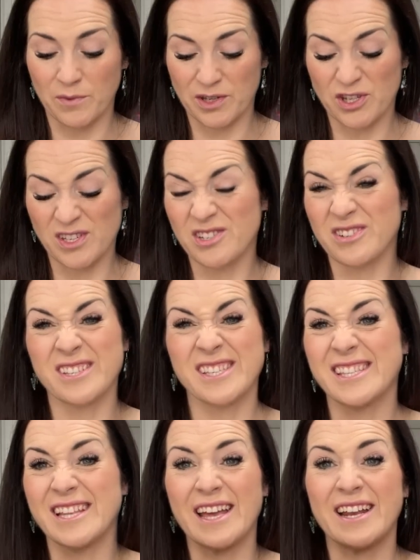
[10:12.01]
which is just
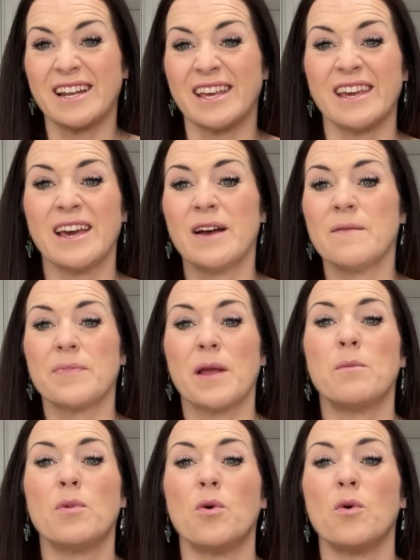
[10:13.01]
slightly
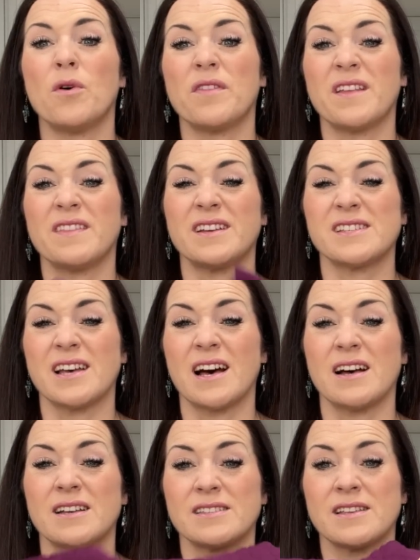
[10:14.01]
more than this
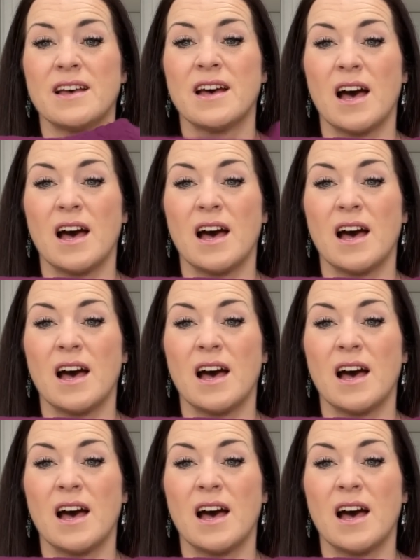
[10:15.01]
has.